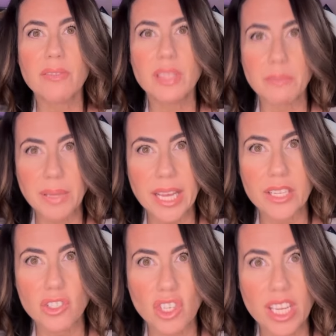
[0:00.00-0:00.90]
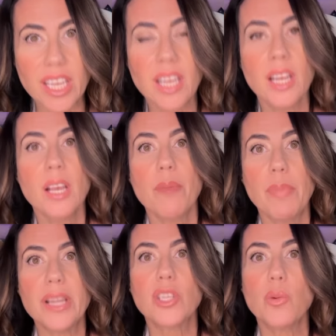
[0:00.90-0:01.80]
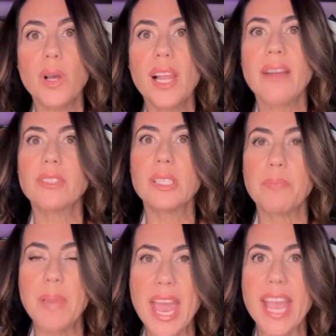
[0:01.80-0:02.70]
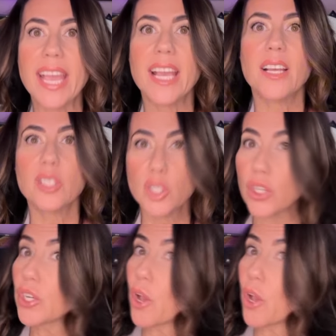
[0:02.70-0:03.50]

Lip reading: than Plan G, but you will have to pay certain